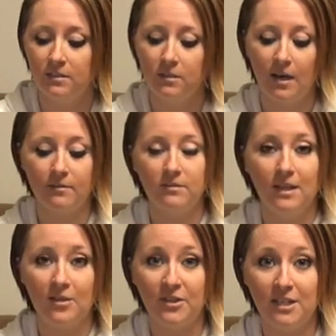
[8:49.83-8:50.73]

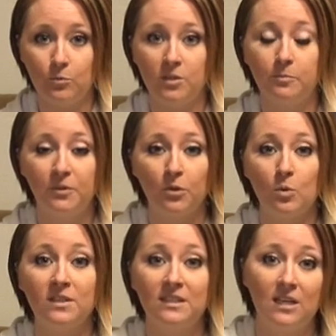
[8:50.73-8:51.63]
Not these ones, but the
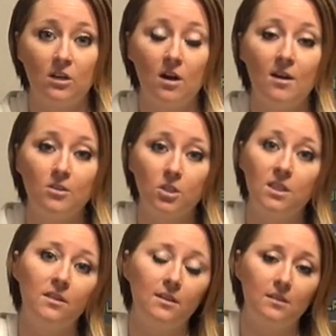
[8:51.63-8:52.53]
ones that are
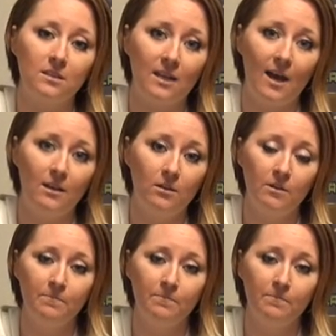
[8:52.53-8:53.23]
underneath inside.